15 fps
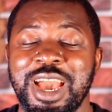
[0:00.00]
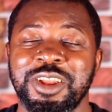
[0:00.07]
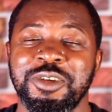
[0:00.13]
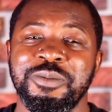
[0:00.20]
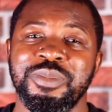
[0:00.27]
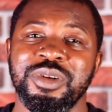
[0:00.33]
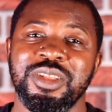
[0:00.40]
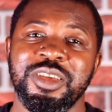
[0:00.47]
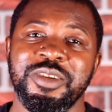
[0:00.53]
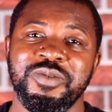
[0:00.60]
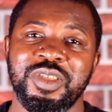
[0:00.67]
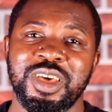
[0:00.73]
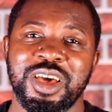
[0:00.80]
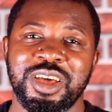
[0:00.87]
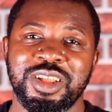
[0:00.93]
I don't believe
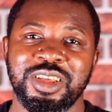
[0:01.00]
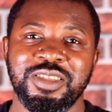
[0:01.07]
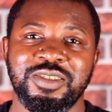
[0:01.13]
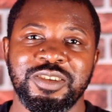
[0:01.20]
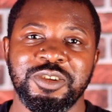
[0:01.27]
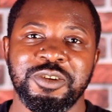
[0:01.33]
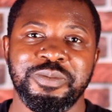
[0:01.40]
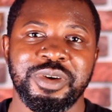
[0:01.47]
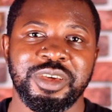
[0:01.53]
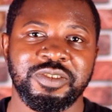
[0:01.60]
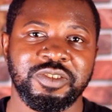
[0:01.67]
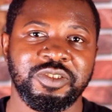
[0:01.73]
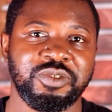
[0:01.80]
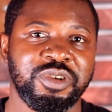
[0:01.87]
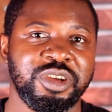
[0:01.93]
that it's in your best
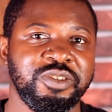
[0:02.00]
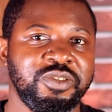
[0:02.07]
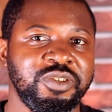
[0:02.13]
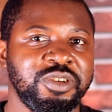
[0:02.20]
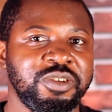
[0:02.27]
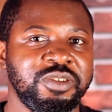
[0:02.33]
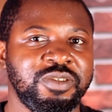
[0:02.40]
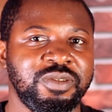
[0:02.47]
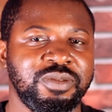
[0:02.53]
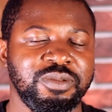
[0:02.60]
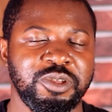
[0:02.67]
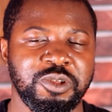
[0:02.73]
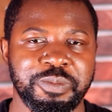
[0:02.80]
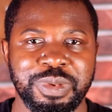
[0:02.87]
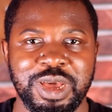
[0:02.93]
interest to just
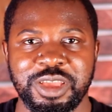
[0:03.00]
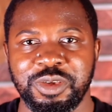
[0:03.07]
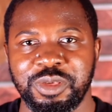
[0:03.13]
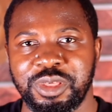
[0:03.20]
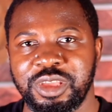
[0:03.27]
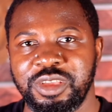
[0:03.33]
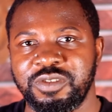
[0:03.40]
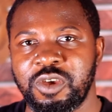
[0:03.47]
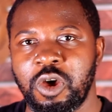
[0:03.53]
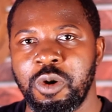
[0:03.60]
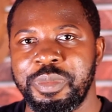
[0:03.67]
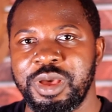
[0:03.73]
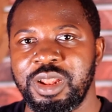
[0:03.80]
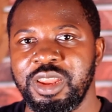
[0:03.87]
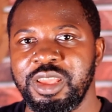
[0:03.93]
pack your things
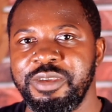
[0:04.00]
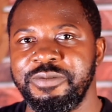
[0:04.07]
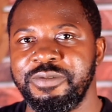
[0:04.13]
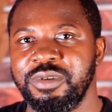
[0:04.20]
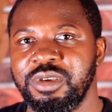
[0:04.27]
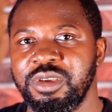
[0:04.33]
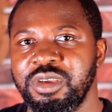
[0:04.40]
up and leave.